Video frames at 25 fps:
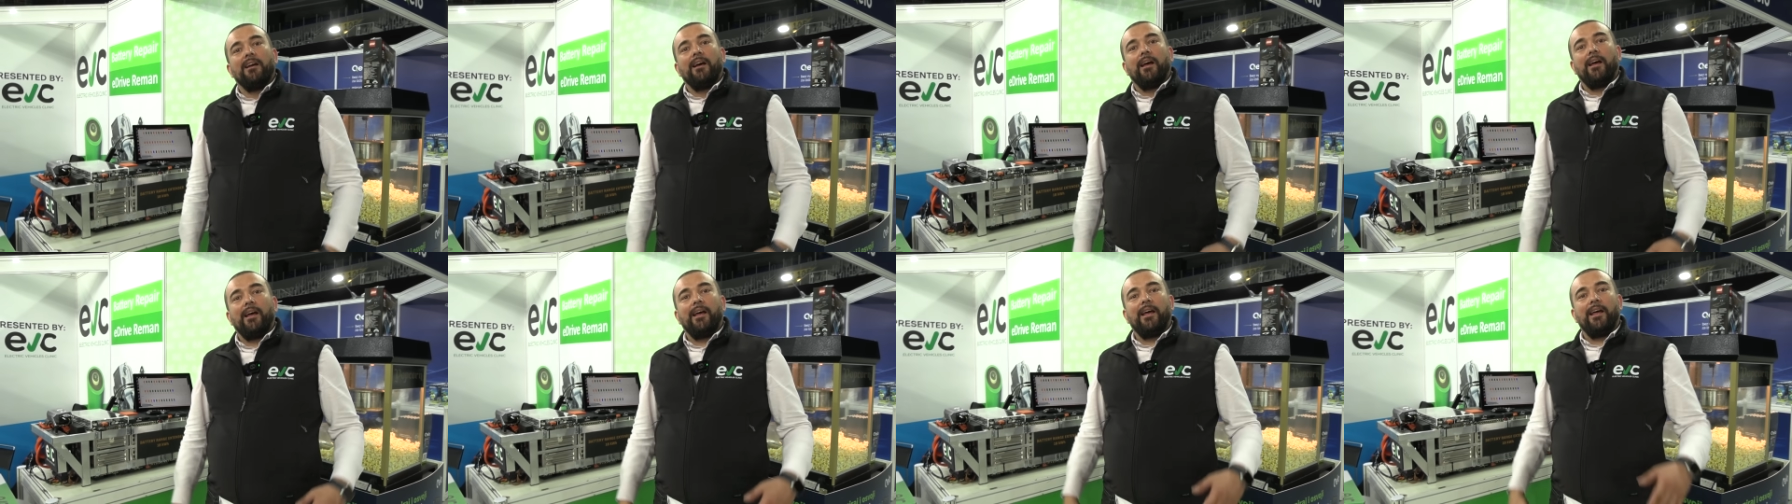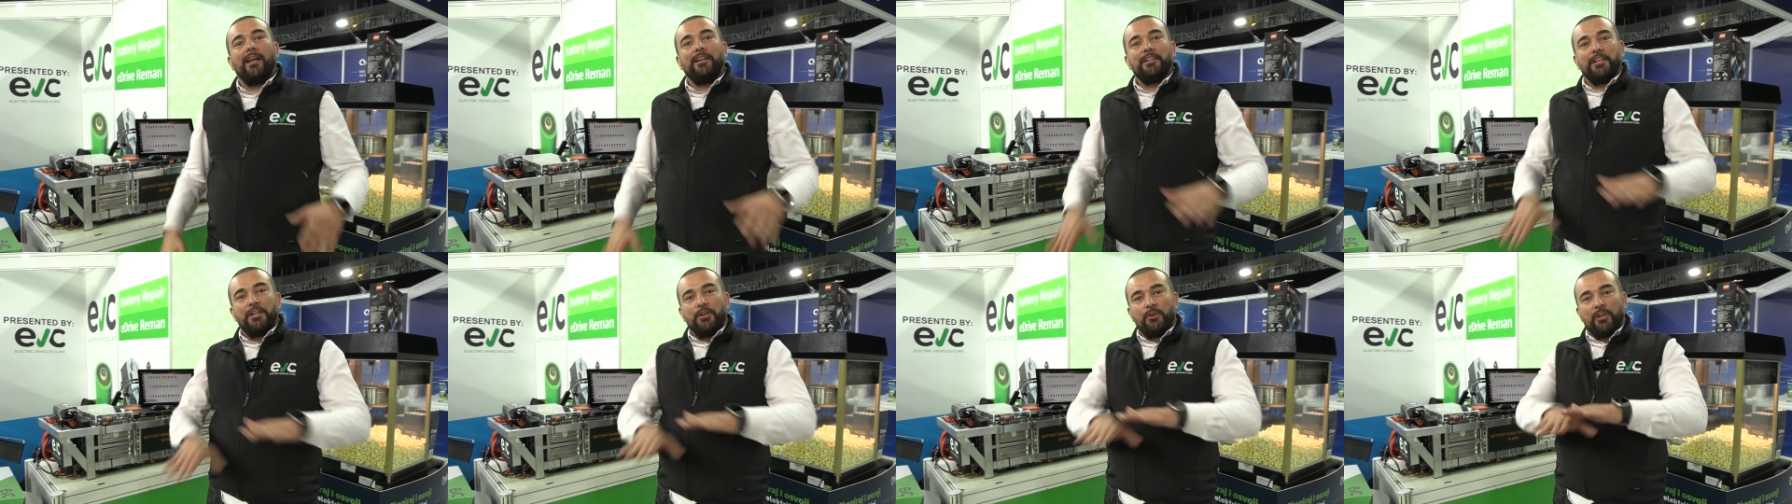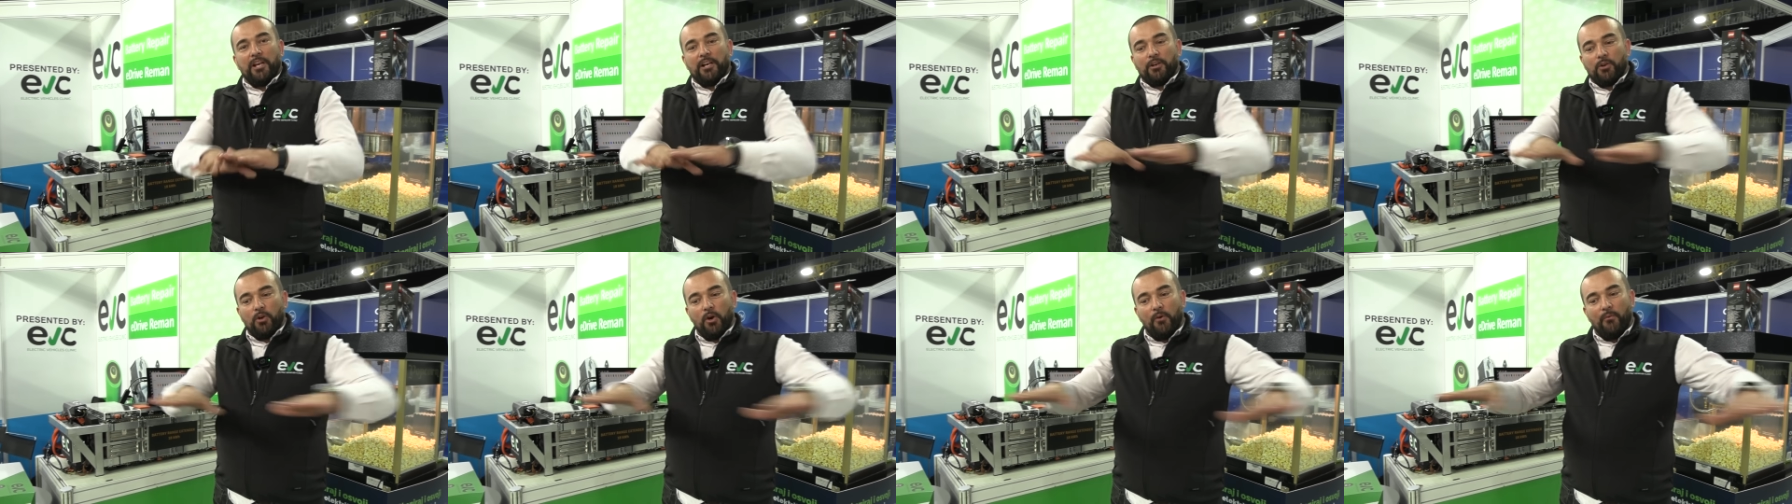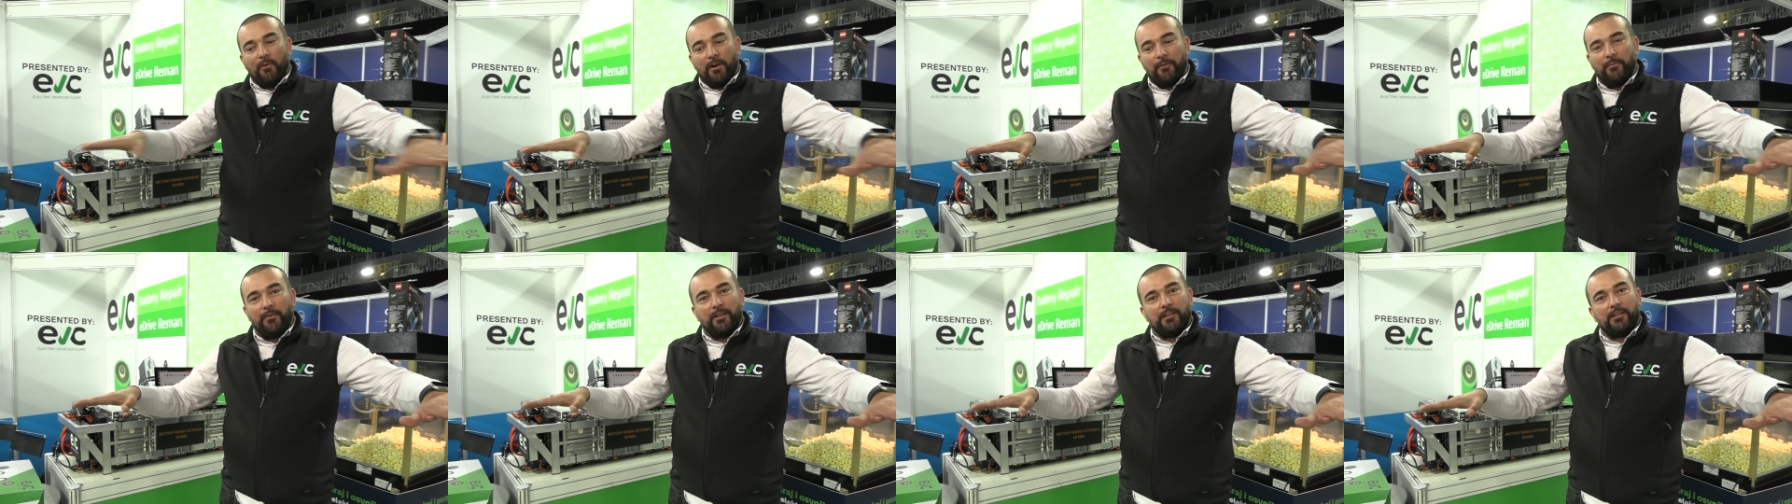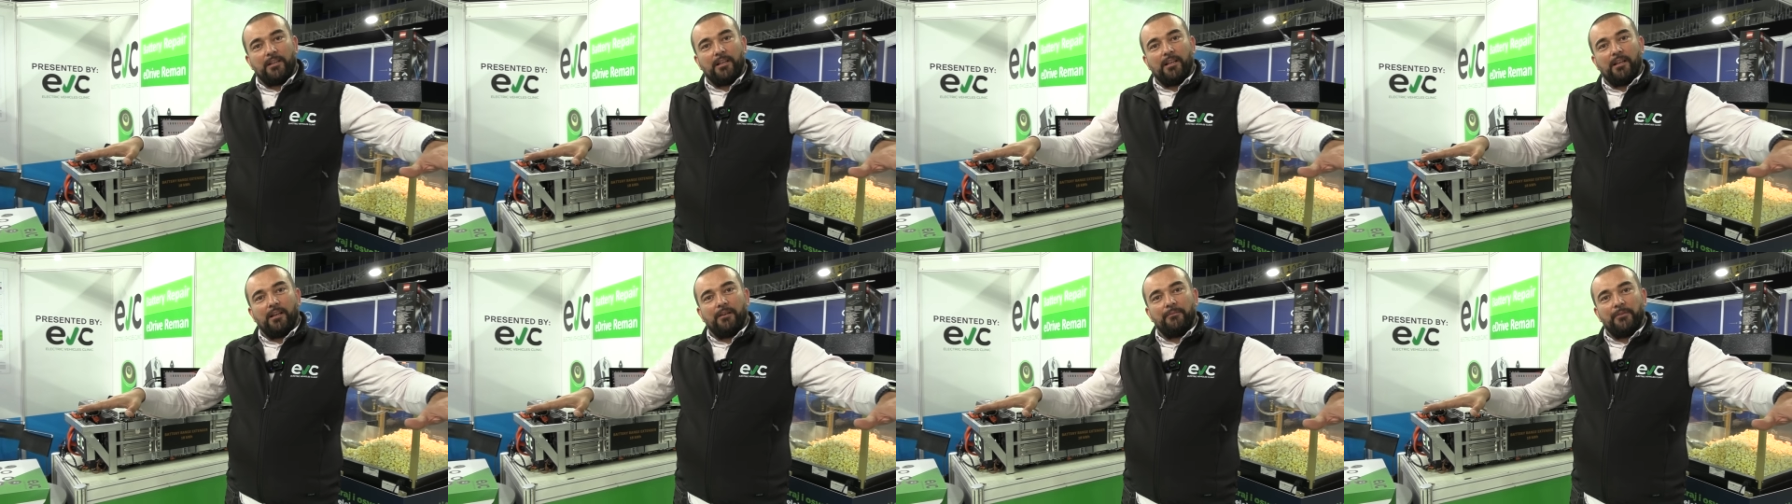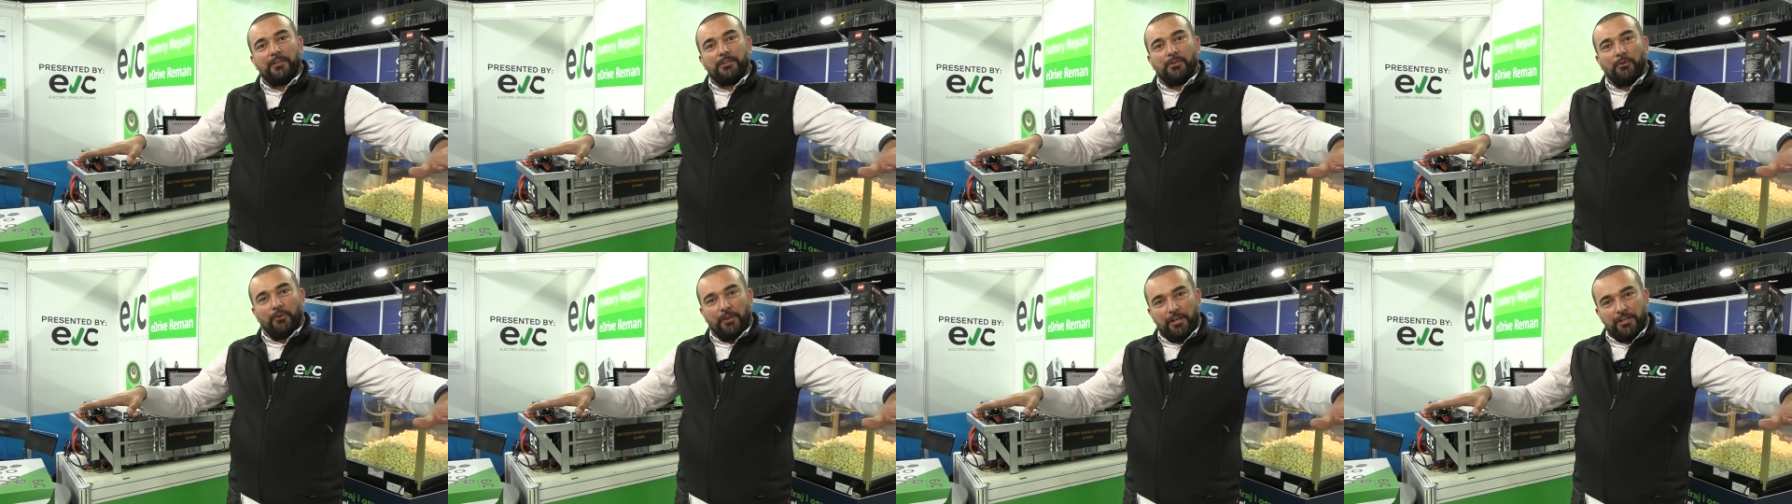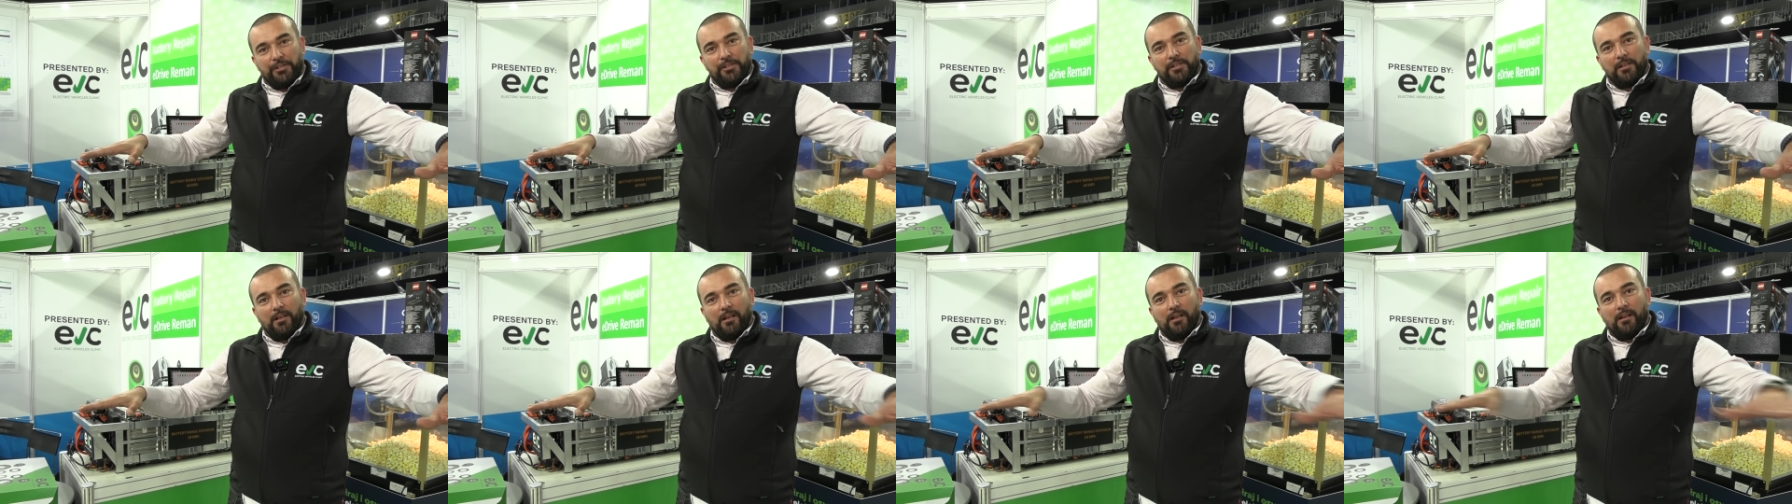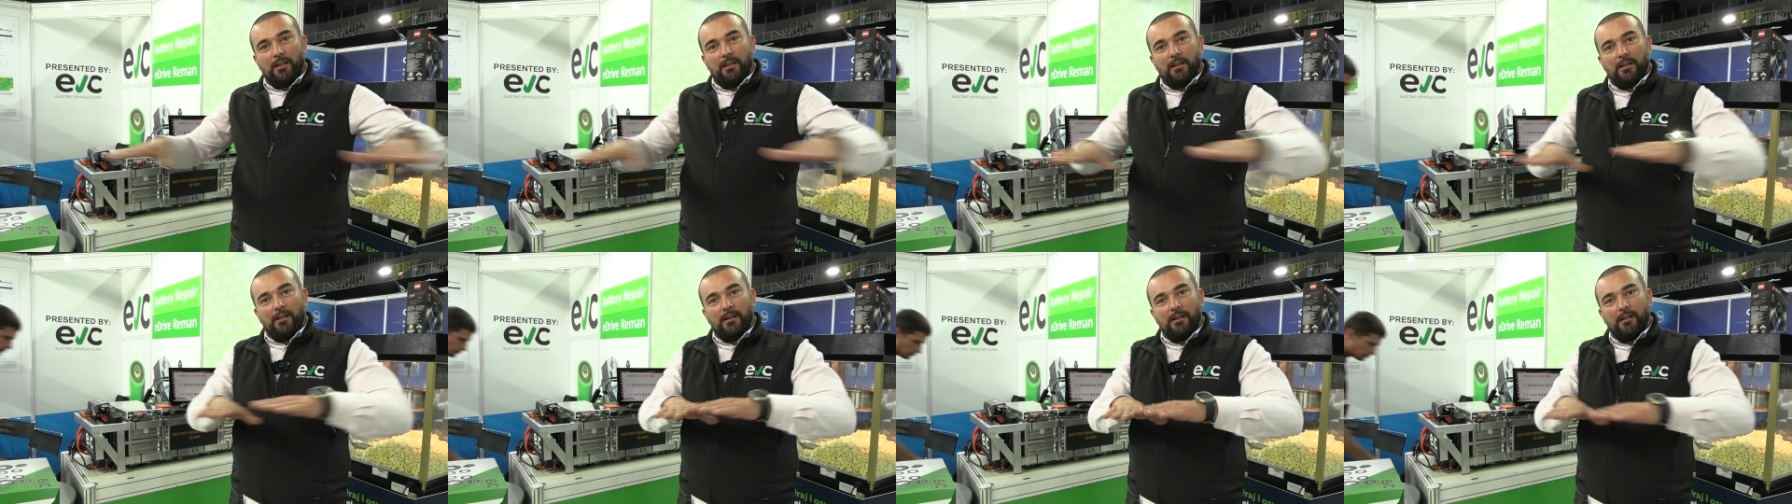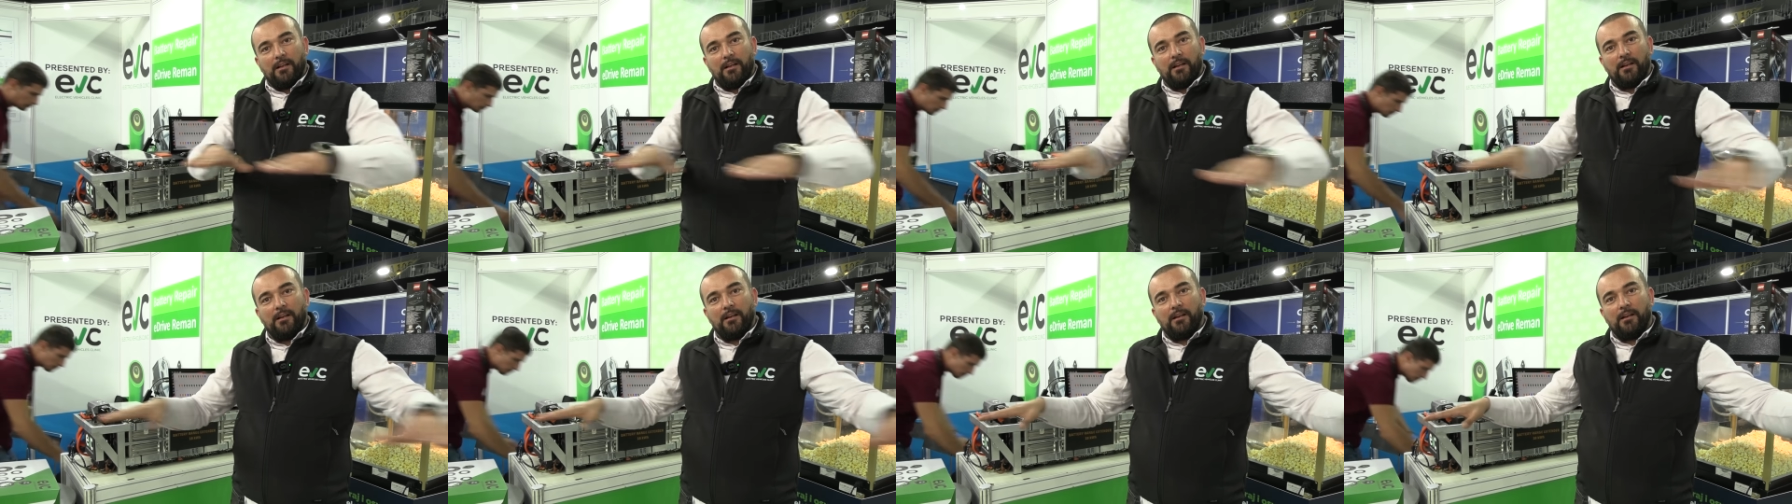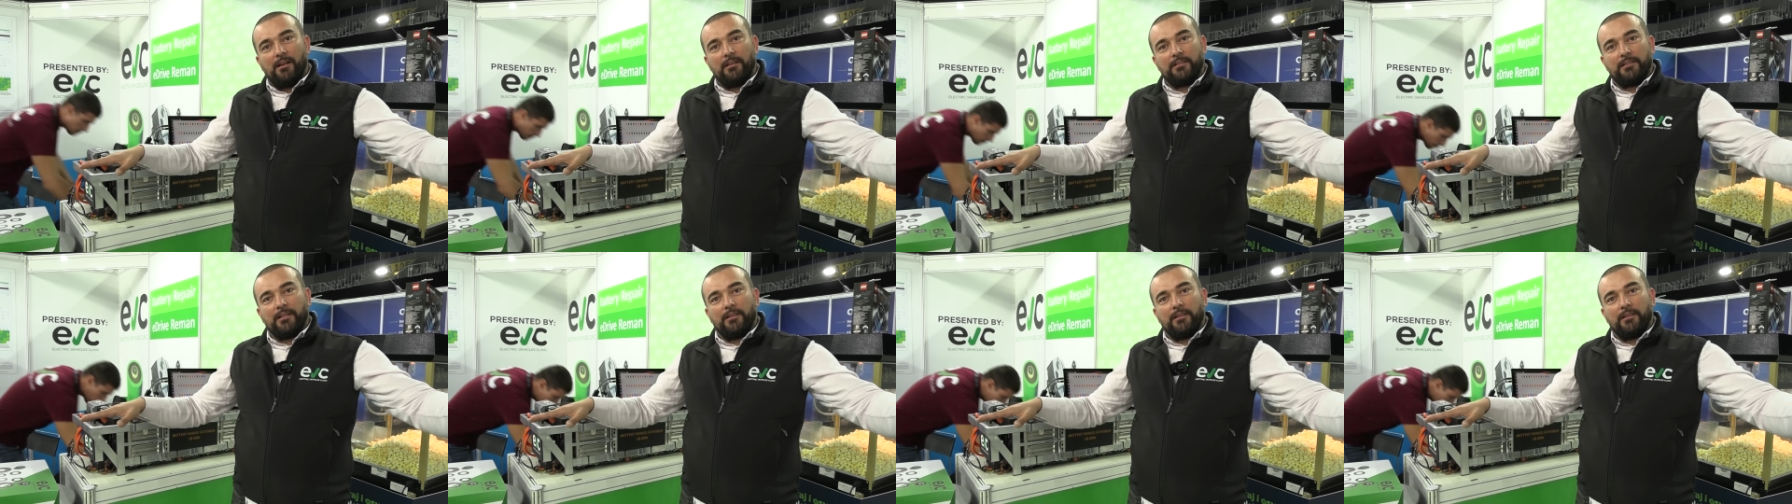And you can cover with uh, with original uh,